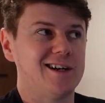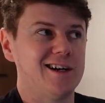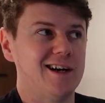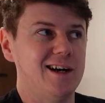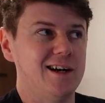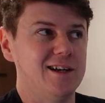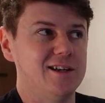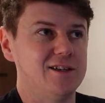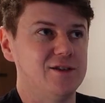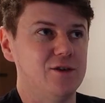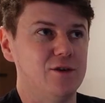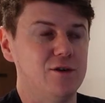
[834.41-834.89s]

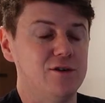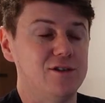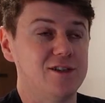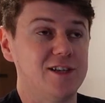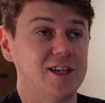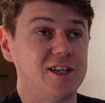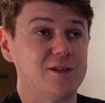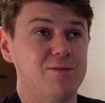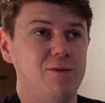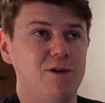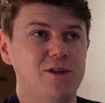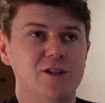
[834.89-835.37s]
guys, or
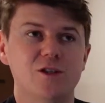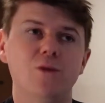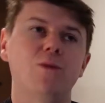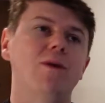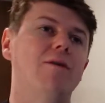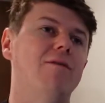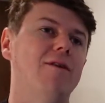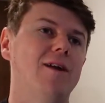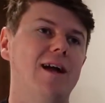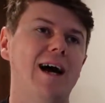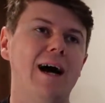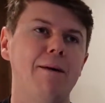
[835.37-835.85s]
6 months,
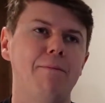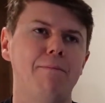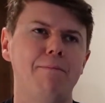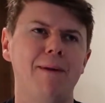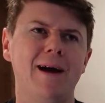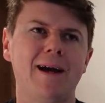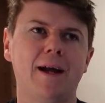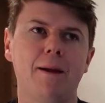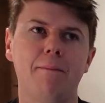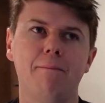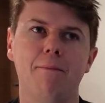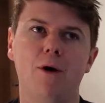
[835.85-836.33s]
whenever it happened back in